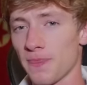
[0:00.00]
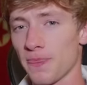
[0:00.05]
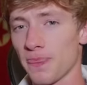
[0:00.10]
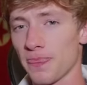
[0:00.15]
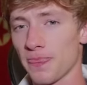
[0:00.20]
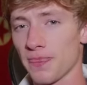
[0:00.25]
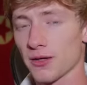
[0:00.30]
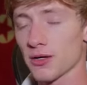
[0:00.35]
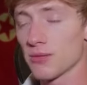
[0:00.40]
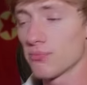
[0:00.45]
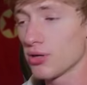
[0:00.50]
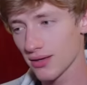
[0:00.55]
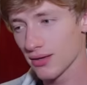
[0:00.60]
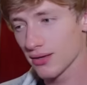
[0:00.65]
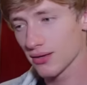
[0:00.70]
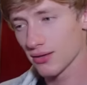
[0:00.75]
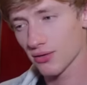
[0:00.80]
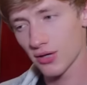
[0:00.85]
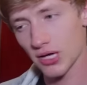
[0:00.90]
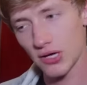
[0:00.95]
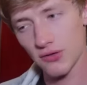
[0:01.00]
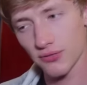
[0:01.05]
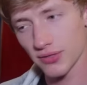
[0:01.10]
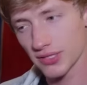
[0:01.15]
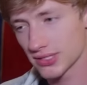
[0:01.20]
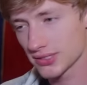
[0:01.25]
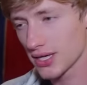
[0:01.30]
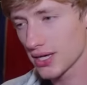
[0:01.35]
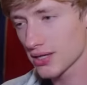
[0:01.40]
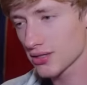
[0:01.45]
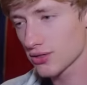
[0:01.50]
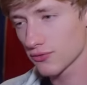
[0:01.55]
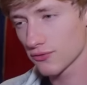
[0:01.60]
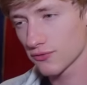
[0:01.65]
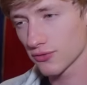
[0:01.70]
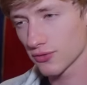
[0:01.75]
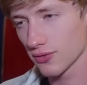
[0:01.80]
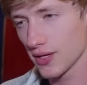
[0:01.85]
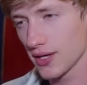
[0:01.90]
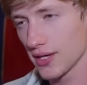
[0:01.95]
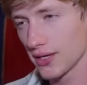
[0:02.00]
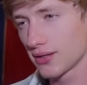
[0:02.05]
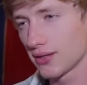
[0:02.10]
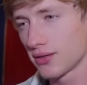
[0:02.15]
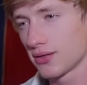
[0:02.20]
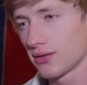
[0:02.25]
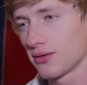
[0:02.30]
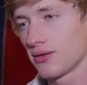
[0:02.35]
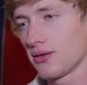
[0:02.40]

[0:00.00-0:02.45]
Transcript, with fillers: component. If we settle for like